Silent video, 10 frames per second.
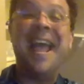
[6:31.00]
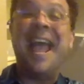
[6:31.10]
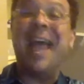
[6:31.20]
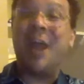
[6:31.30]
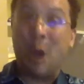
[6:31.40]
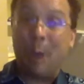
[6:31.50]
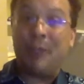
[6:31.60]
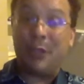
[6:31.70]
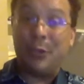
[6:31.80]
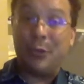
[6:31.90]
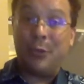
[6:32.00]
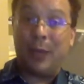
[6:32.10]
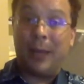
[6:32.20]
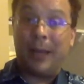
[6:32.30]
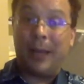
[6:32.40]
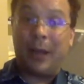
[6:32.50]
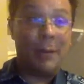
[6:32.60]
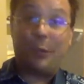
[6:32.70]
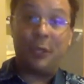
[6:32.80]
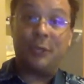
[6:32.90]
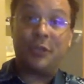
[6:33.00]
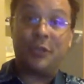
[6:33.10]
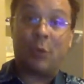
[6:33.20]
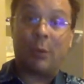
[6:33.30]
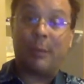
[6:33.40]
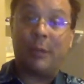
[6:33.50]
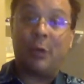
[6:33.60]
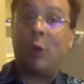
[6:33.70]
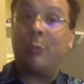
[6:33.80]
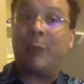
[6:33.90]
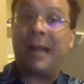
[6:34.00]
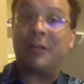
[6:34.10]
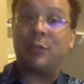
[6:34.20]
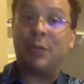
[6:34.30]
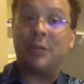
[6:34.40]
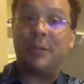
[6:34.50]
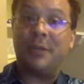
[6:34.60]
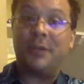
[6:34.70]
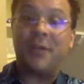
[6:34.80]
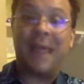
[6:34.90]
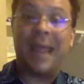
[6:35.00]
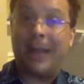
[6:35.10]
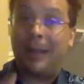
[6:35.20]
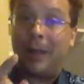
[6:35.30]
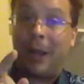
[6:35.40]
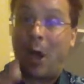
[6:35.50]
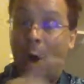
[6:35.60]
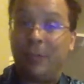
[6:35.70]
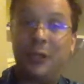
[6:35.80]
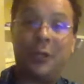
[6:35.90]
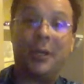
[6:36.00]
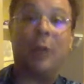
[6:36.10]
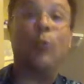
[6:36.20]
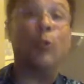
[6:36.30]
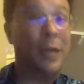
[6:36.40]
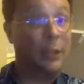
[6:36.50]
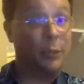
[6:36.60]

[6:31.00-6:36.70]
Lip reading: And I hope that you are able to use this warm-up in your own practice regimens and hope that you can get really,